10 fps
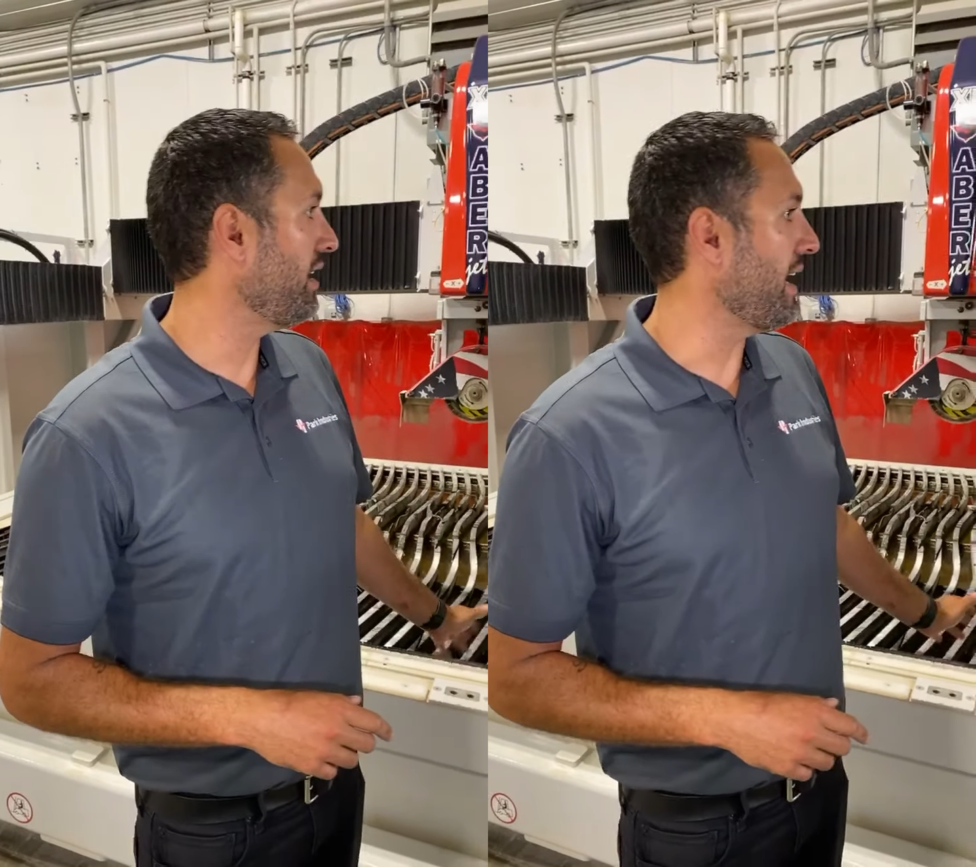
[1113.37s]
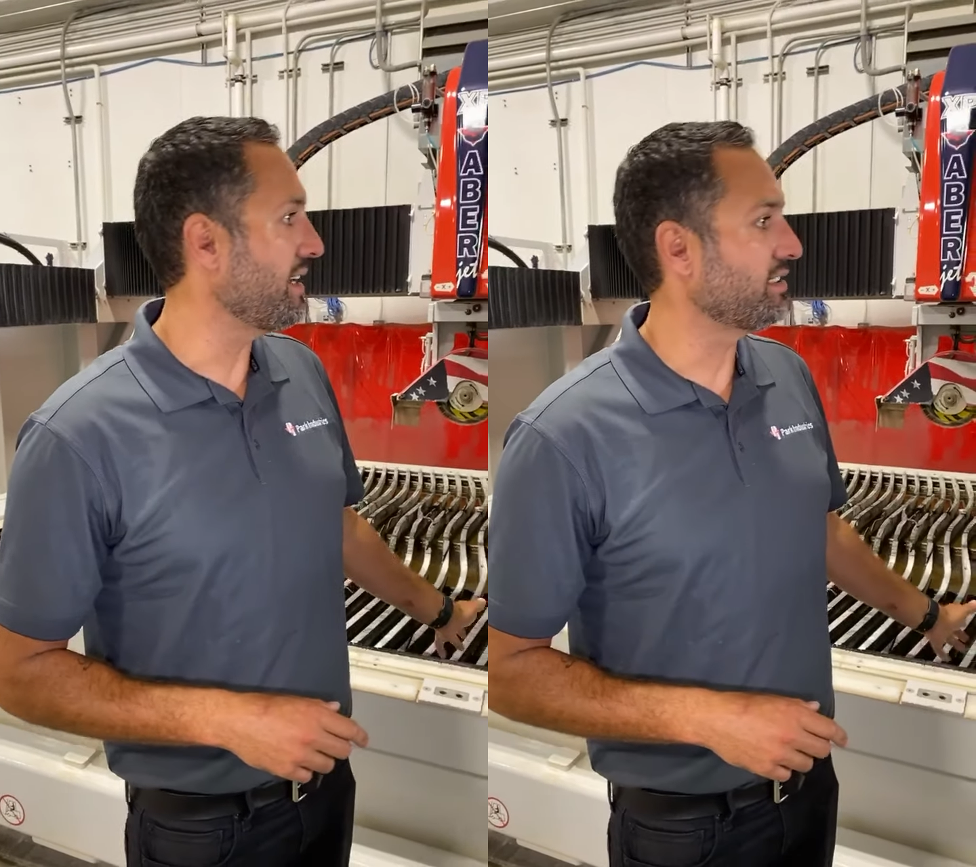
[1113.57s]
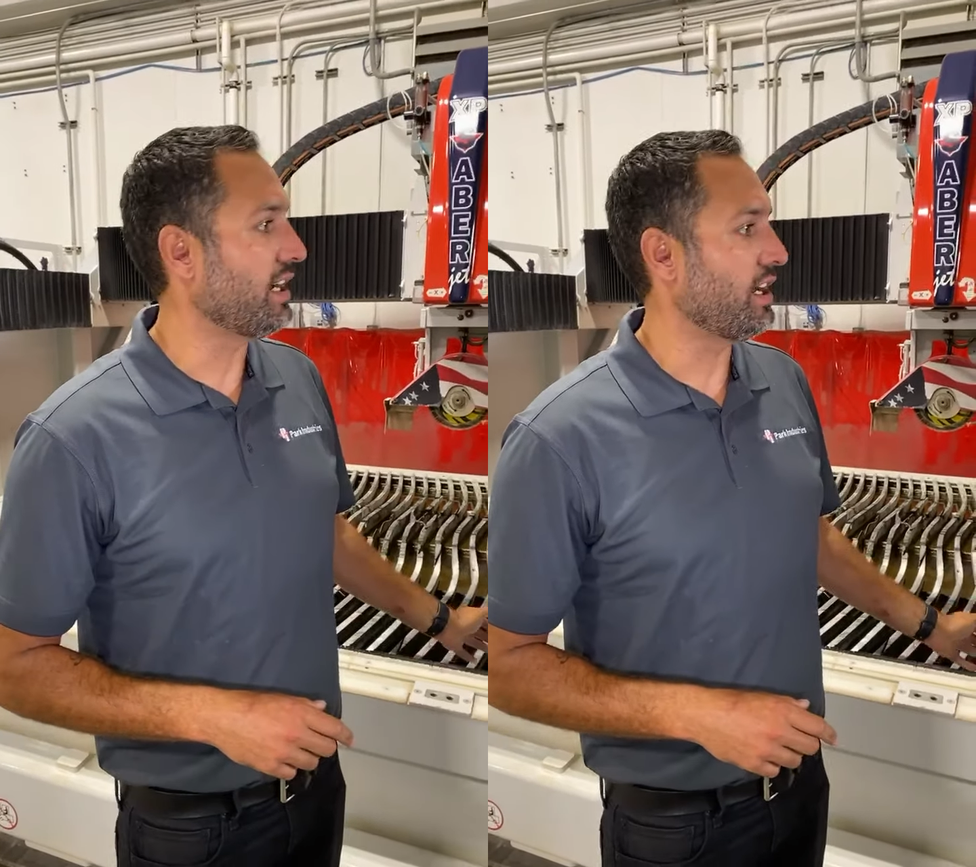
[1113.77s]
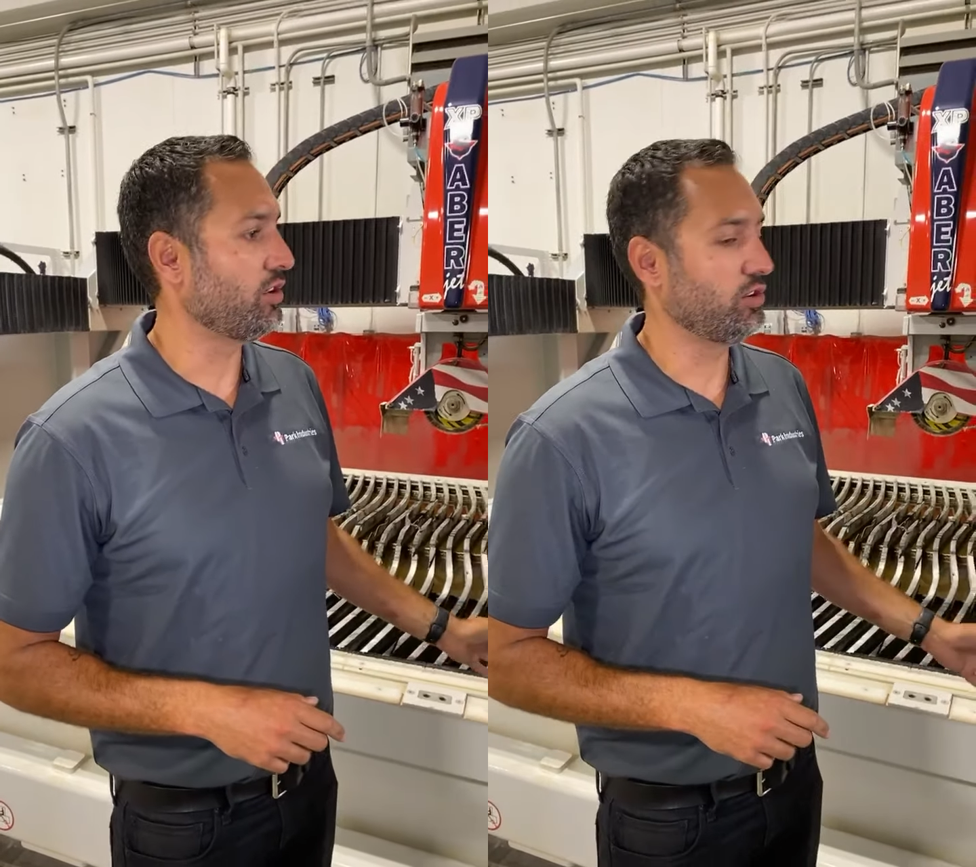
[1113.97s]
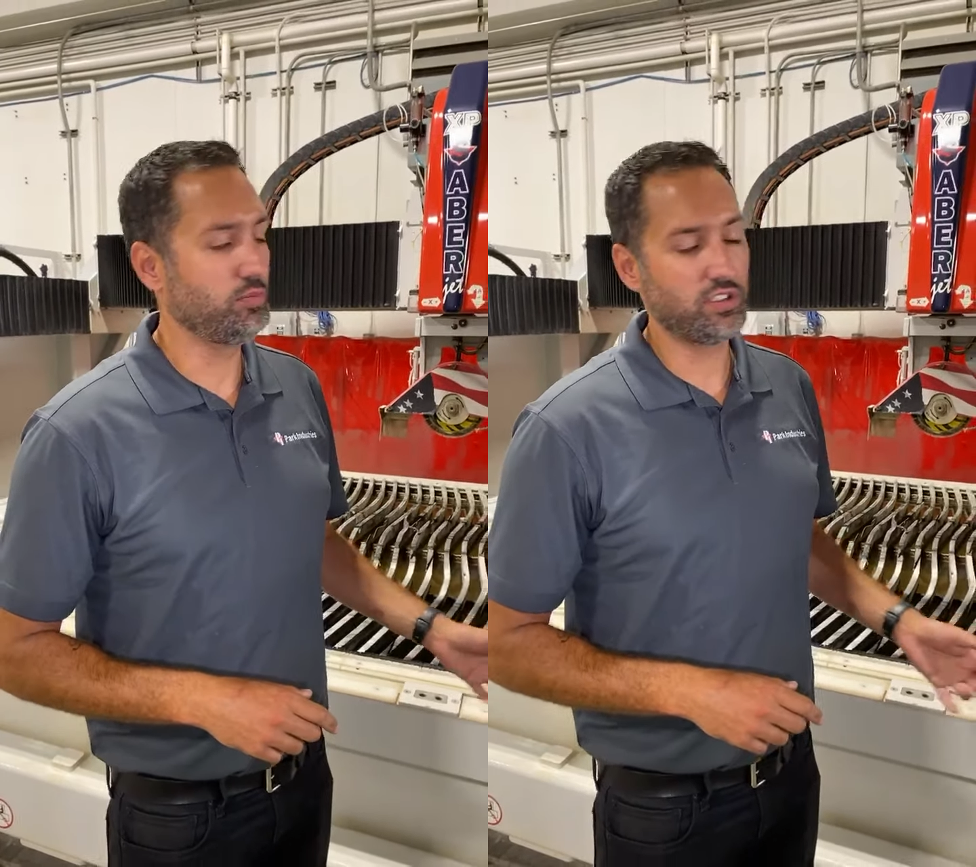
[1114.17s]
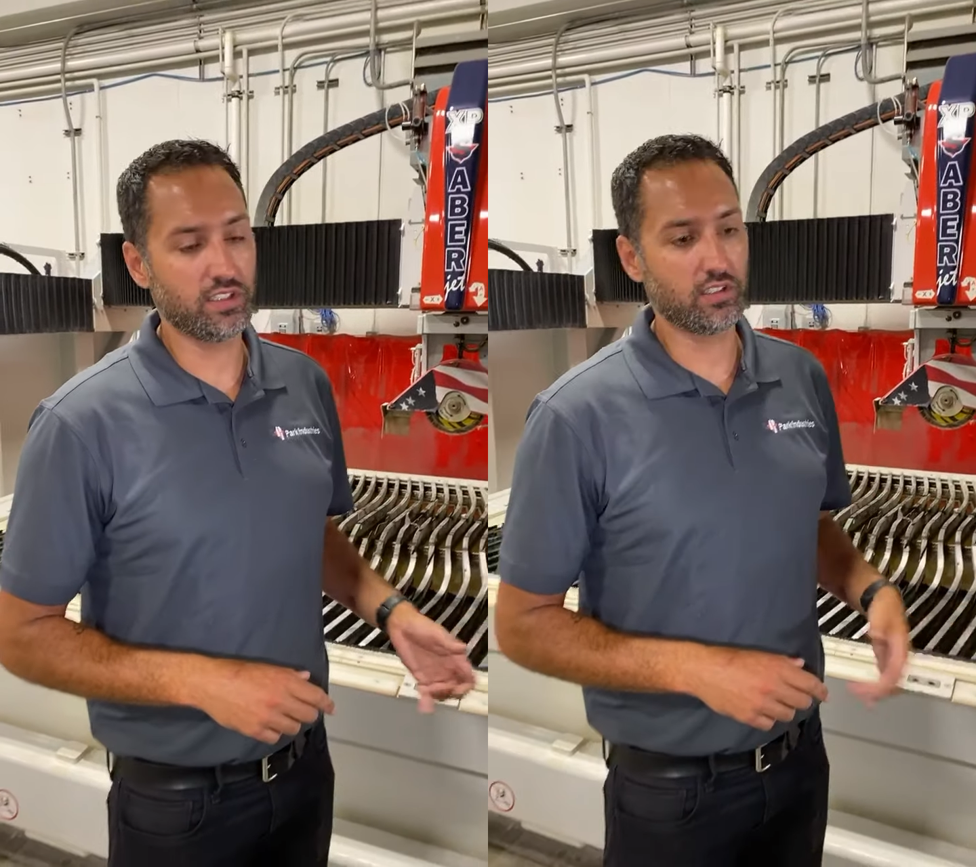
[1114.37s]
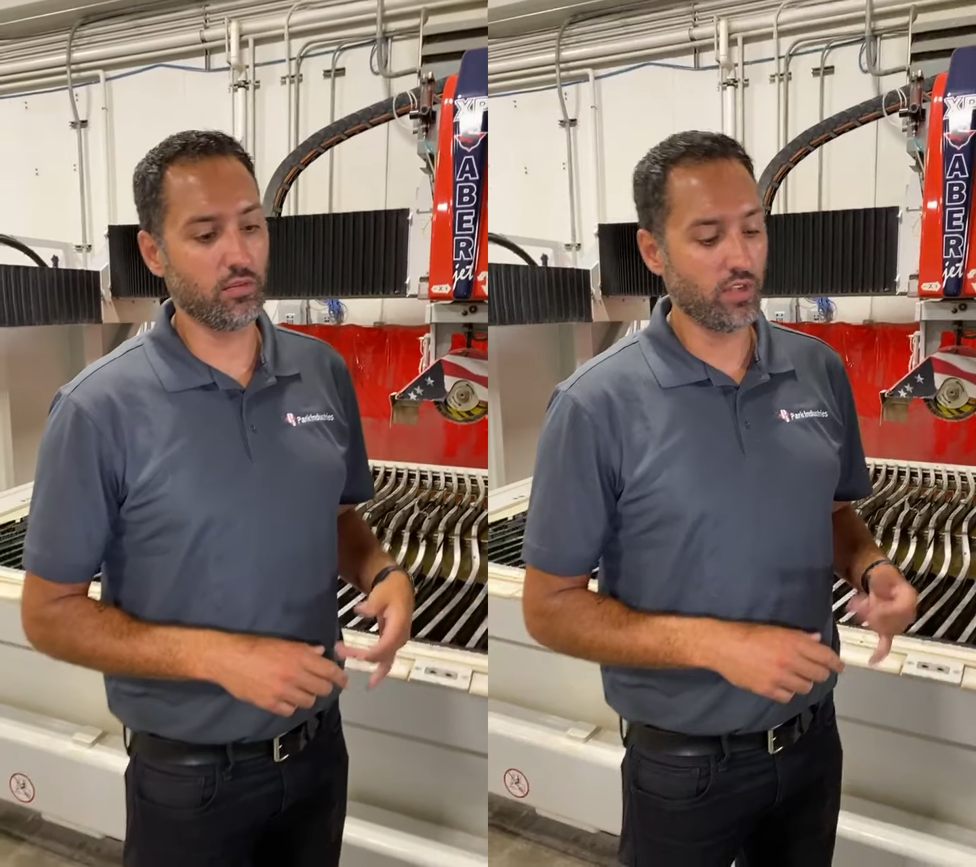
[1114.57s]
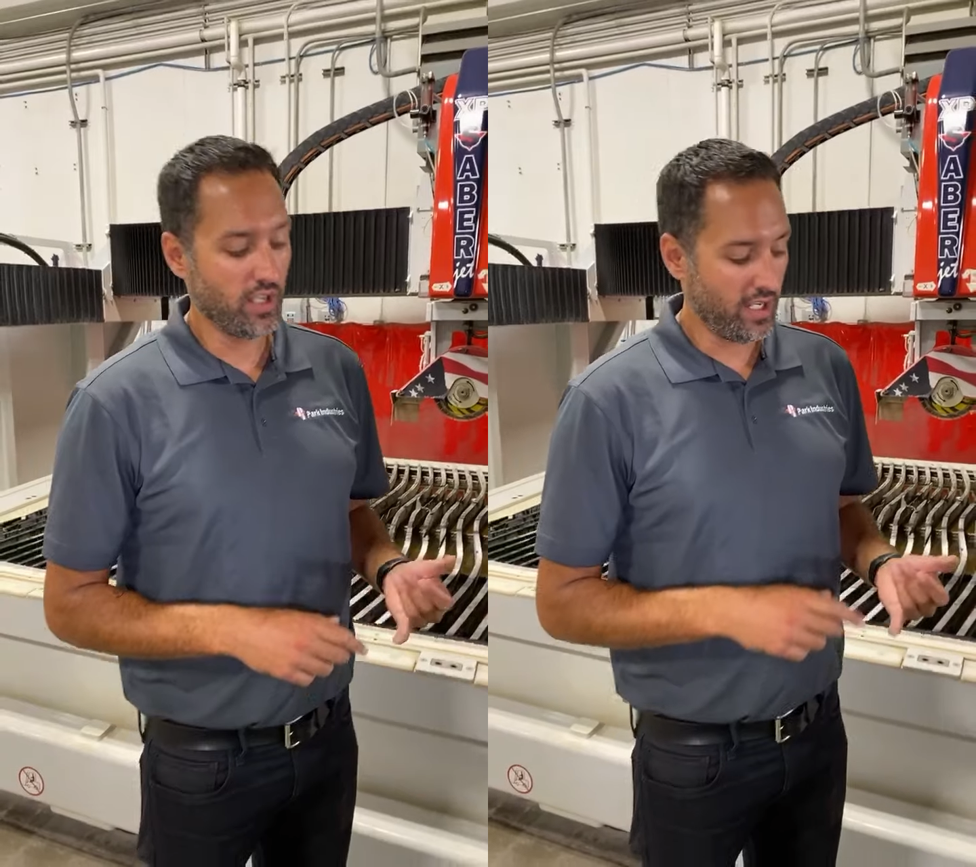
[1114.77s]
has the auto lube system,